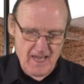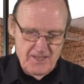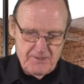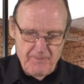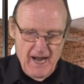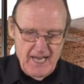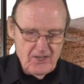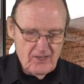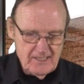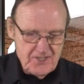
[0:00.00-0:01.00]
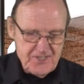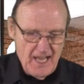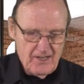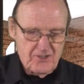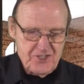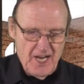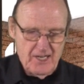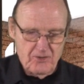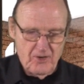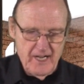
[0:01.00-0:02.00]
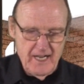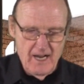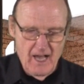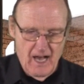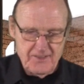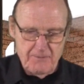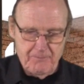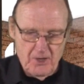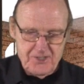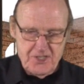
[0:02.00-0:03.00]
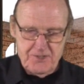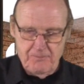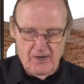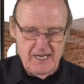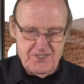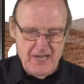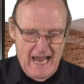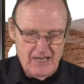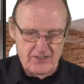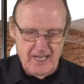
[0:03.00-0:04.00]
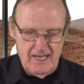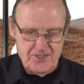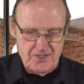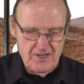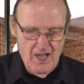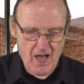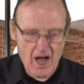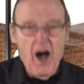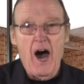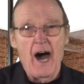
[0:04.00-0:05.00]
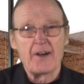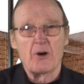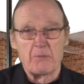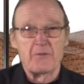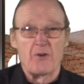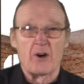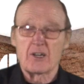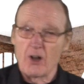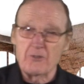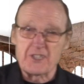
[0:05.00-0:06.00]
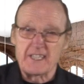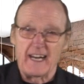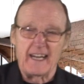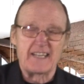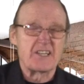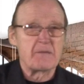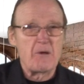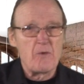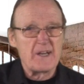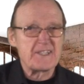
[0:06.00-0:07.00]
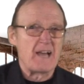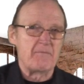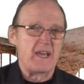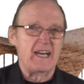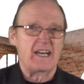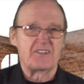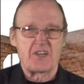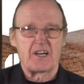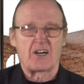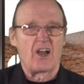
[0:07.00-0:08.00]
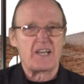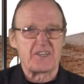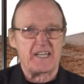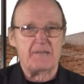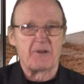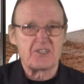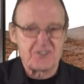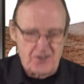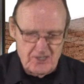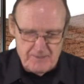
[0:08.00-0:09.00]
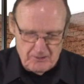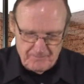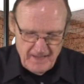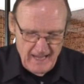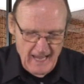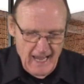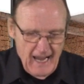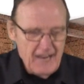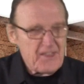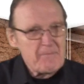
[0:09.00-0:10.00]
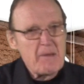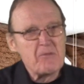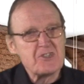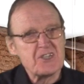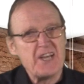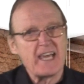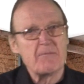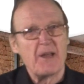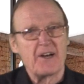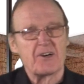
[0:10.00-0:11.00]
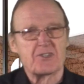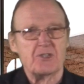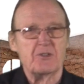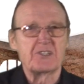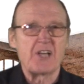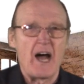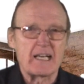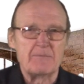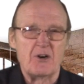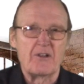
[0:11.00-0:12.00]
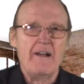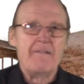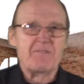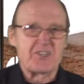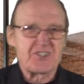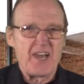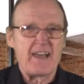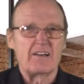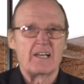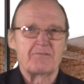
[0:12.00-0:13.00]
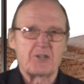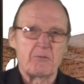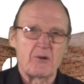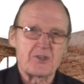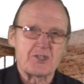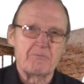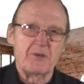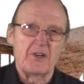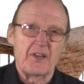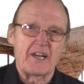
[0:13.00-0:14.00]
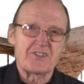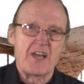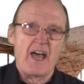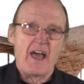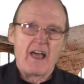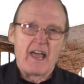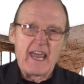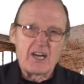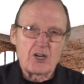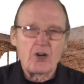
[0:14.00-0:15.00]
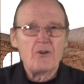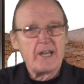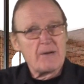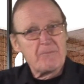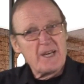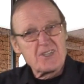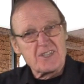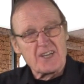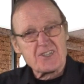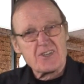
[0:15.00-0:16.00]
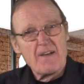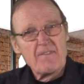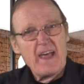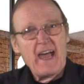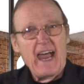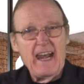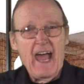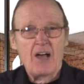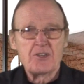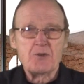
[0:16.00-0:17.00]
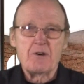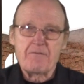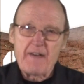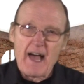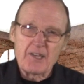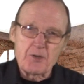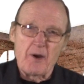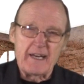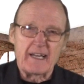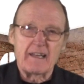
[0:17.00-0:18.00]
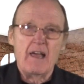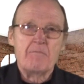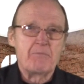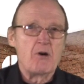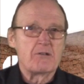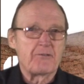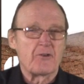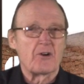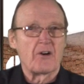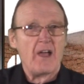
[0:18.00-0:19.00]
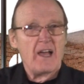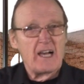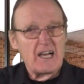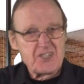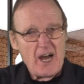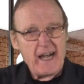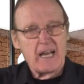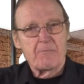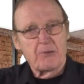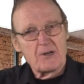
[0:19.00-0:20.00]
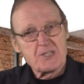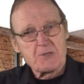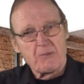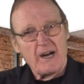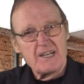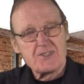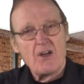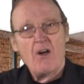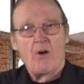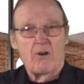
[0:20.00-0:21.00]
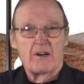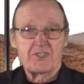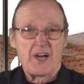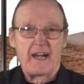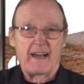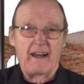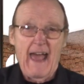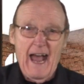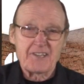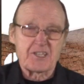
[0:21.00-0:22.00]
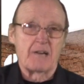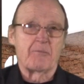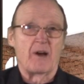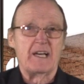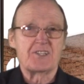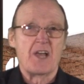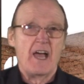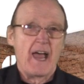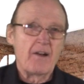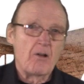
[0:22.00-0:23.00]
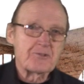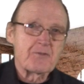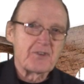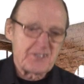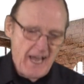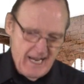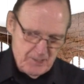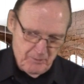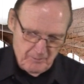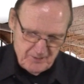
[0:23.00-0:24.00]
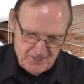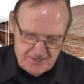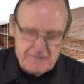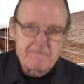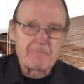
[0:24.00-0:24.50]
The buyer and the seller shall agree on the purchase price allocation on or before closing date. He said to me, what does that mean? And is it a clause I need to be concerned about? And I thought maybe we should take a minute or two and talk about the sale of commercial buildings, including a business, and how you evaluate it, both for assigning a purchase price or assigning an asking price, and also for tax purposes.